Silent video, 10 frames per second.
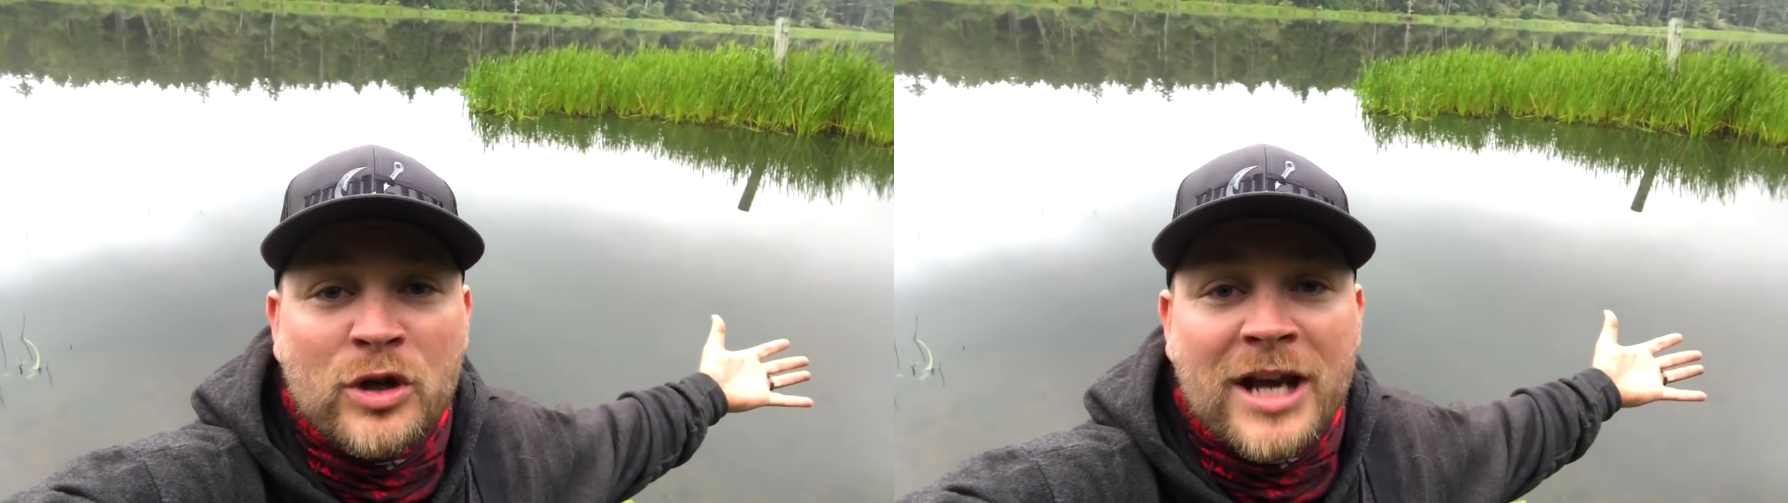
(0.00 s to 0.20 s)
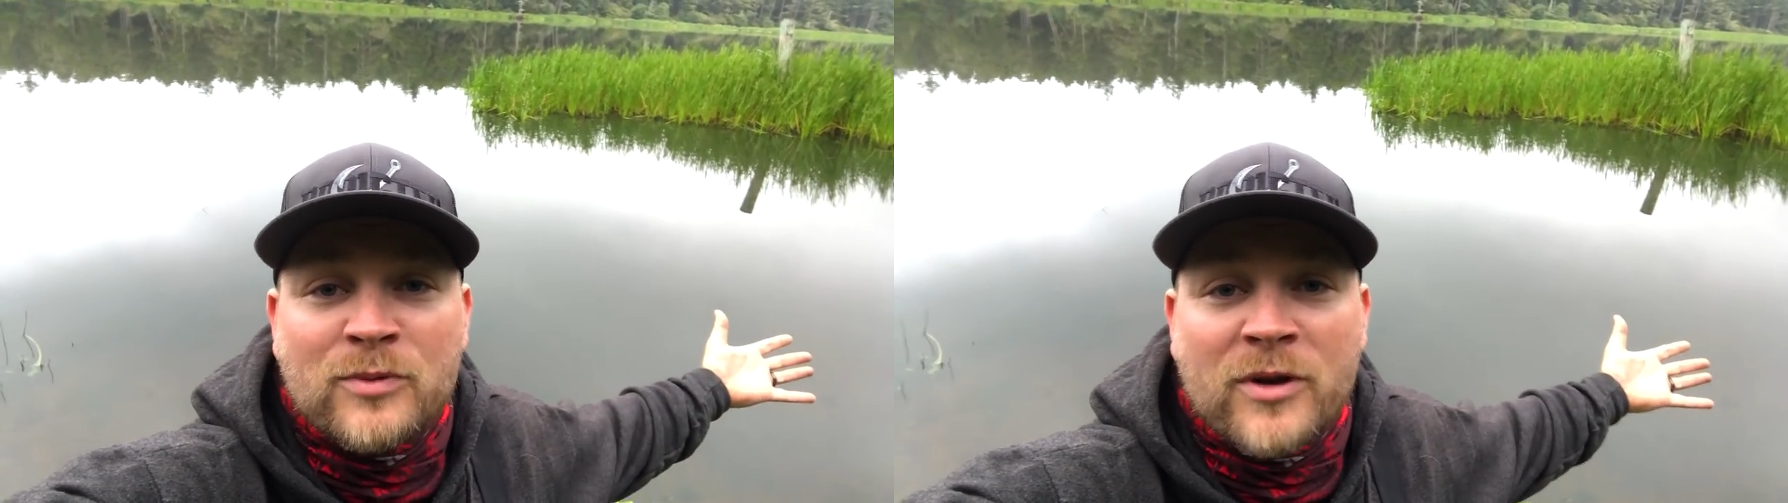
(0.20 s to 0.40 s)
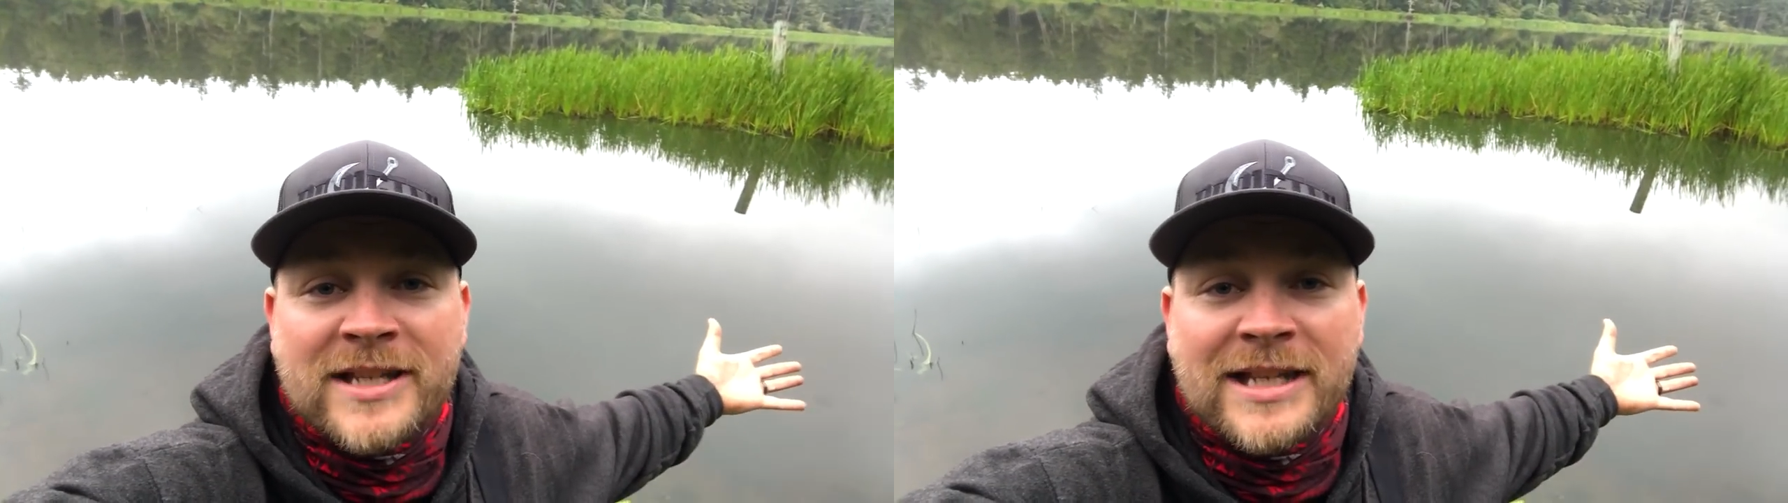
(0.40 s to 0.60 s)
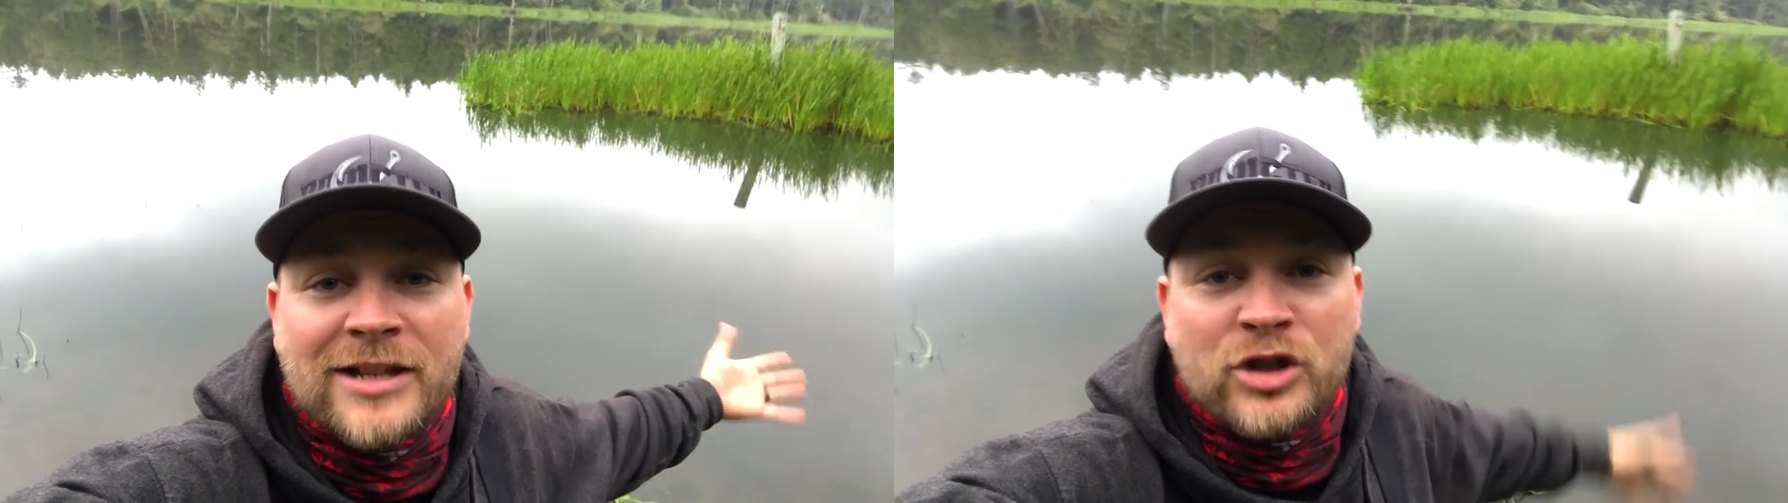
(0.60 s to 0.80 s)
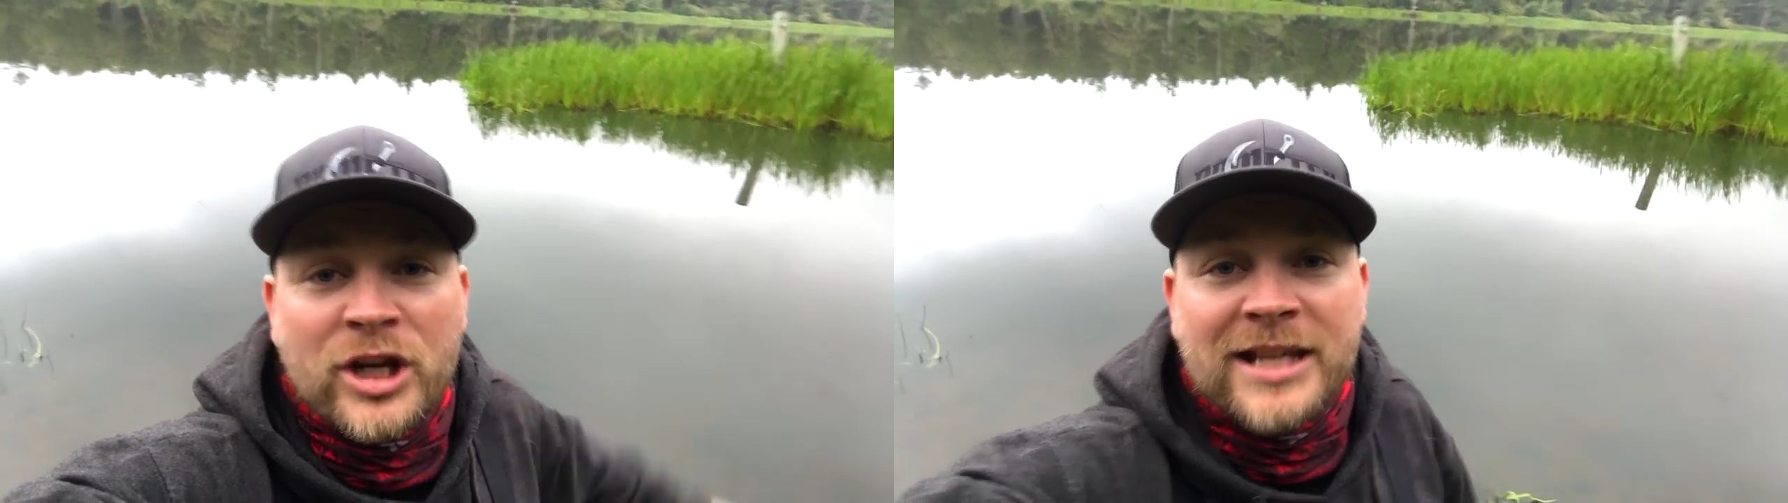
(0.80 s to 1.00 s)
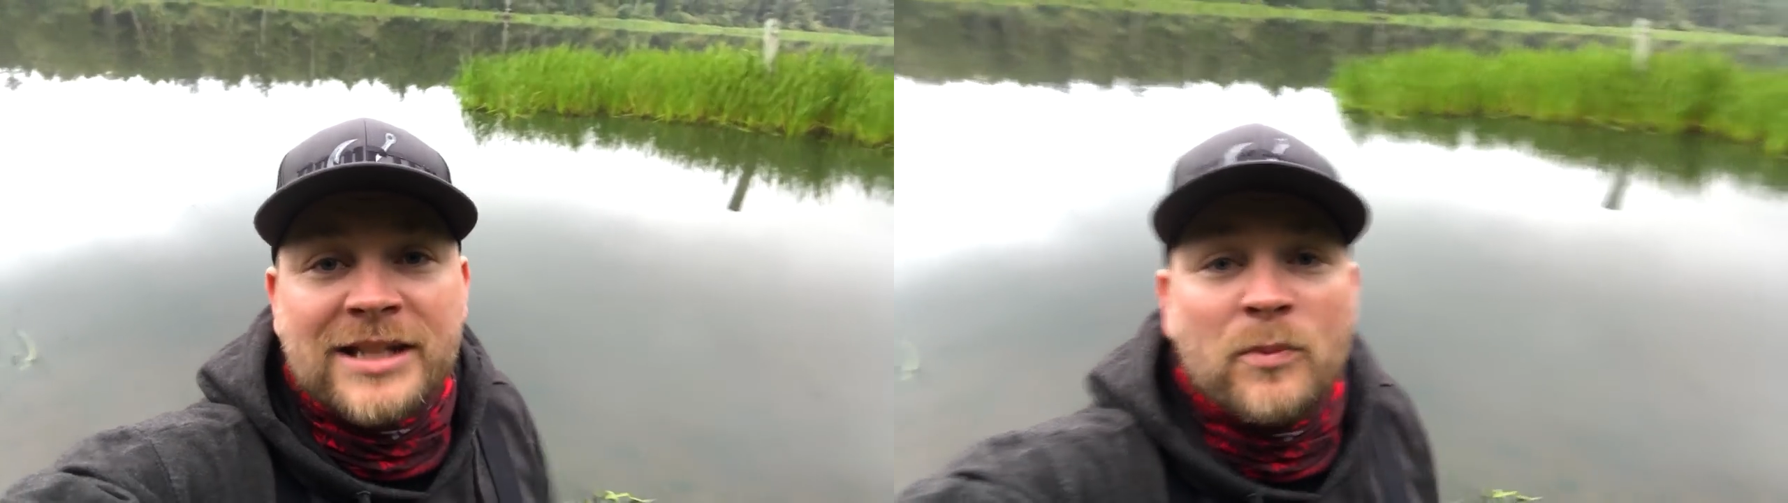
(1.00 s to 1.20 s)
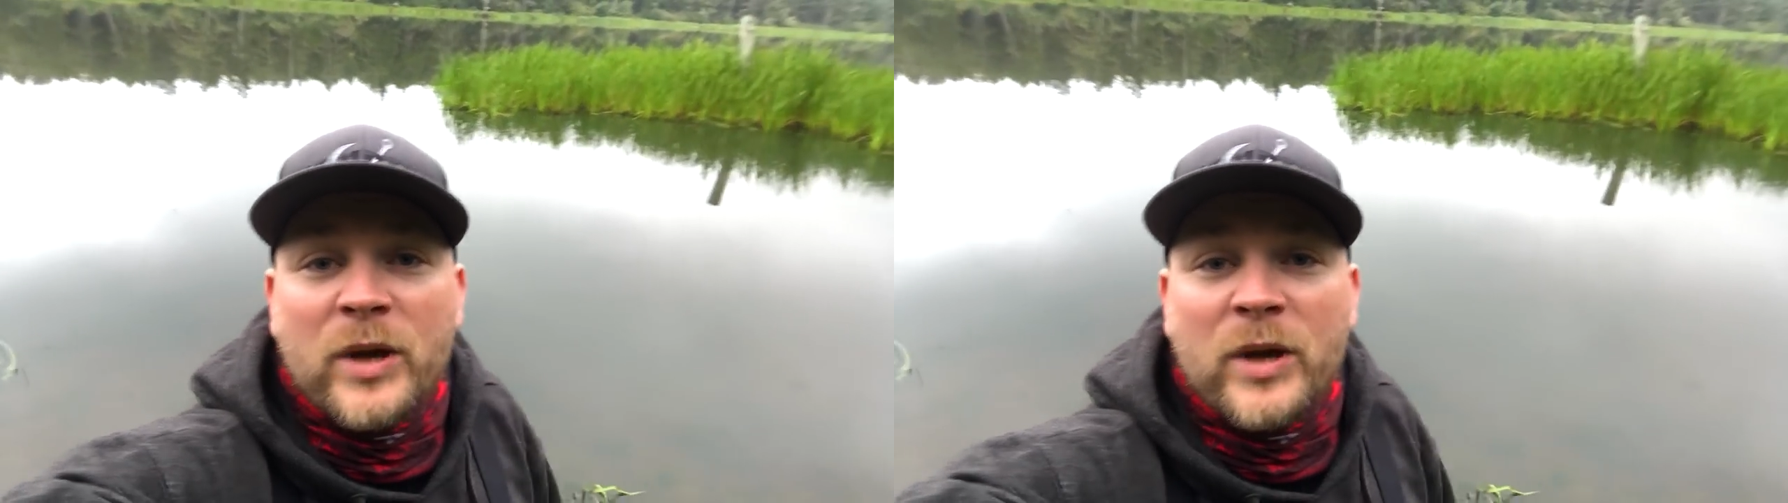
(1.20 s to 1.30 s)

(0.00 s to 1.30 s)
guys want to see us chasing.